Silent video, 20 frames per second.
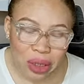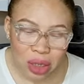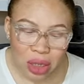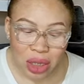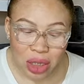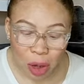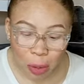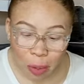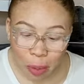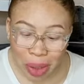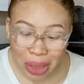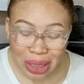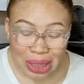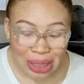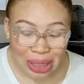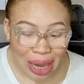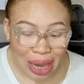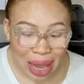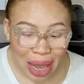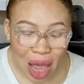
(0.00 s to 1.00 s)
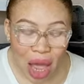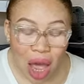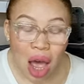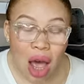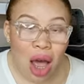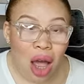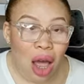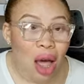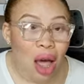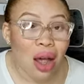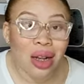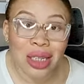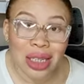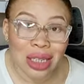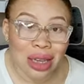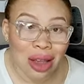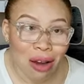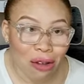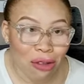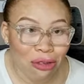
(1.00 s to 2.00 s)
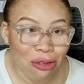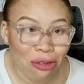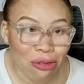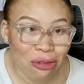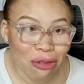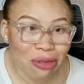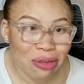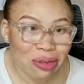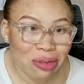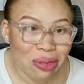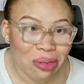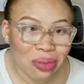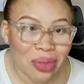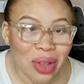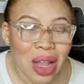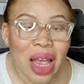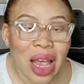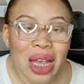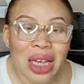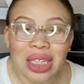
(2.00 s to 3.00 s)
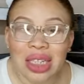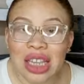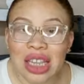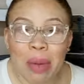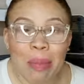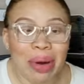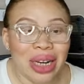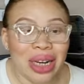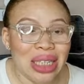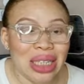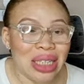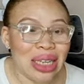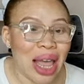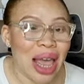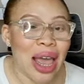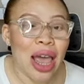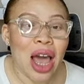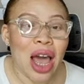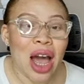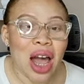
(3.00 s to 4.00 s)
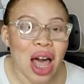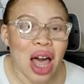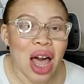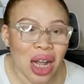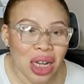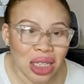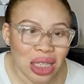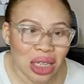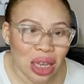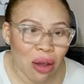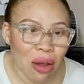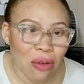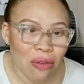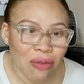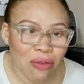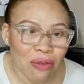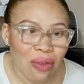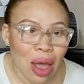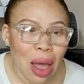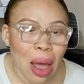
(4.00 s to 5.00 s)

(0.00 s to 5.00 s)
Somebody say, cut off. Somebody say, cut off.